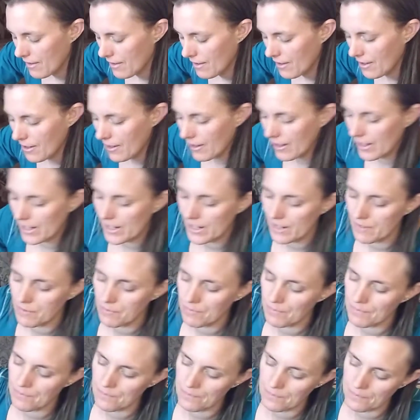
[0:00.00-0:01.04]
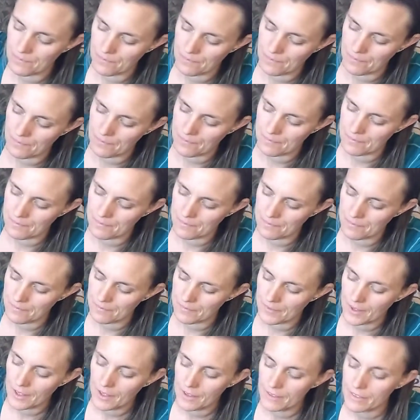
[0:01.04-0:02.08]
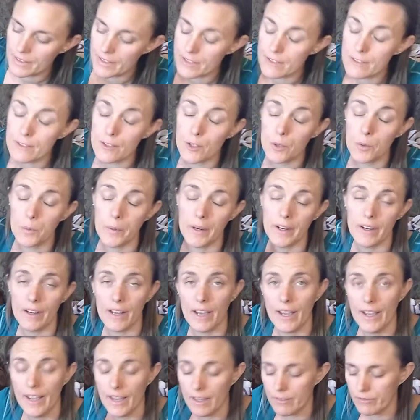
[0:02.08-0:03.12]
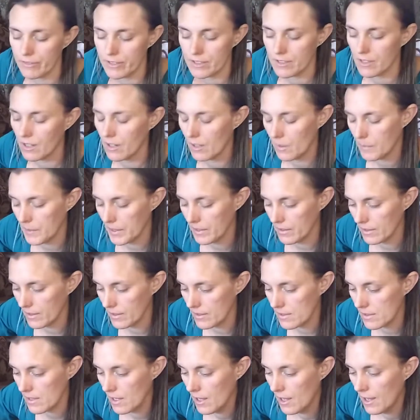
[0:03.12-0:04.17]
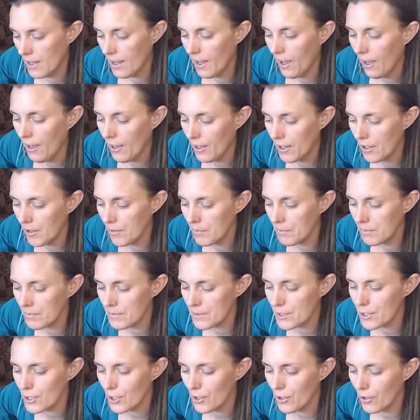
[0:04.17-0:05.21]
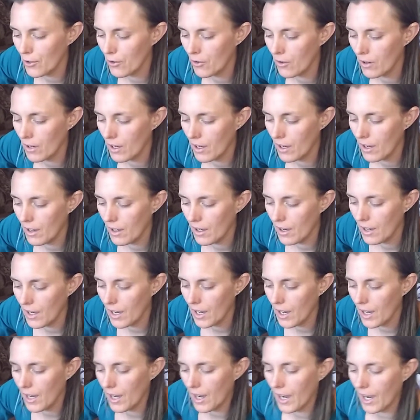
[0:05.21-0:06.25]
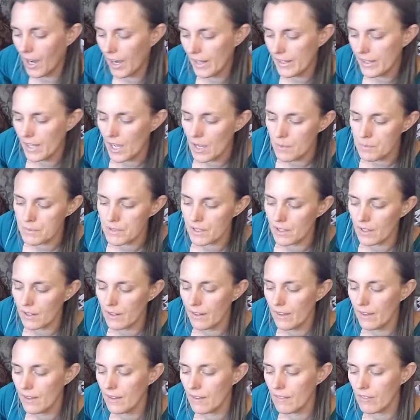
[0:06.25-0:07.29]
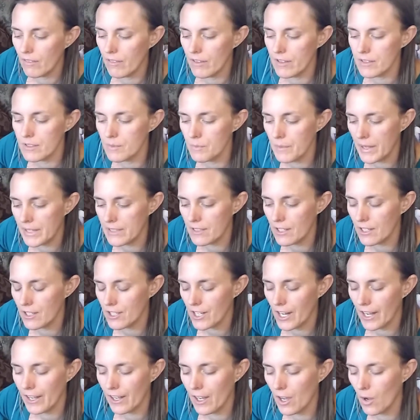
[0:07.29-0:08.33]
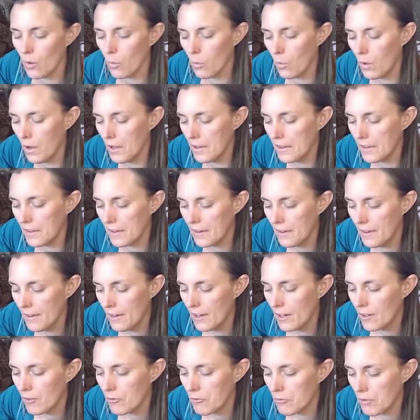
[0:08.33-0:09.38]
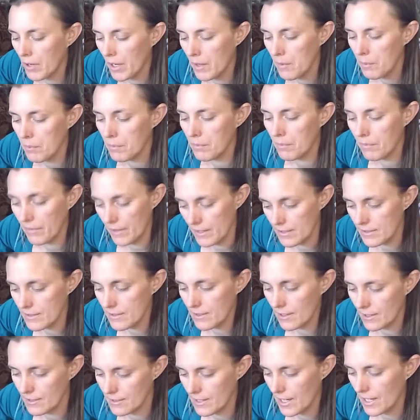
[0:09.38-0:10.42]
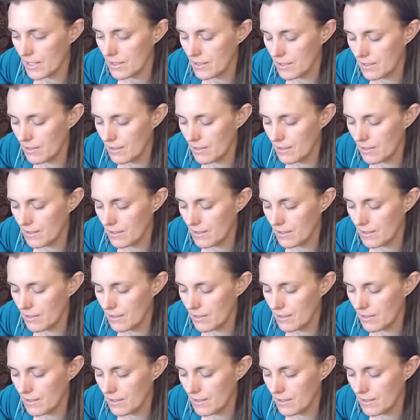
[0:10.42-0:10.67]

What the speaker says: All right. That's so weird. I have to talk about this. So I kept getting this message. I got one right, this exact